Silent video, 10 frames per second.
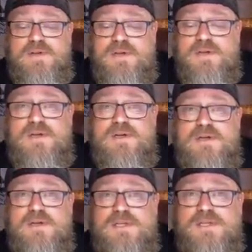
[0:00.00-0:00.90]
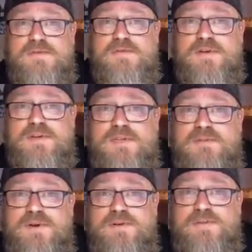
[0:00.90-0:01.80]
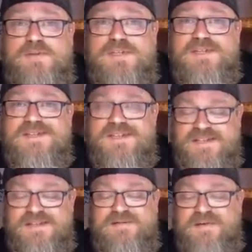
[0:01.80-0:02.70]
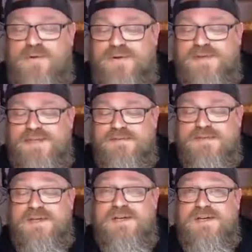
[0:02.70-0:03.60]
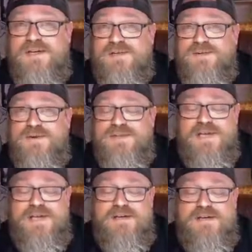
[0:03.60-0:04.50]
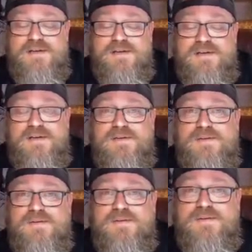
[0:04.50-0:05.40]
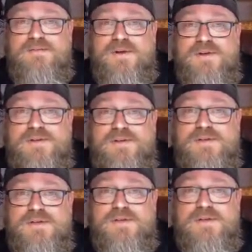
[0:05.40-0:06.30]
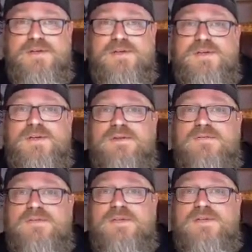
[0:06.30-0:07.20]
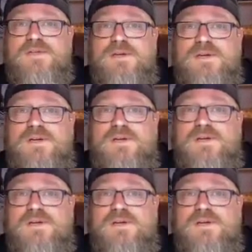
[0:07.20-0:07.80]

to This is moving on to the modern ones. The folder seemed to, towards the end, turn to moderns. Venusaur,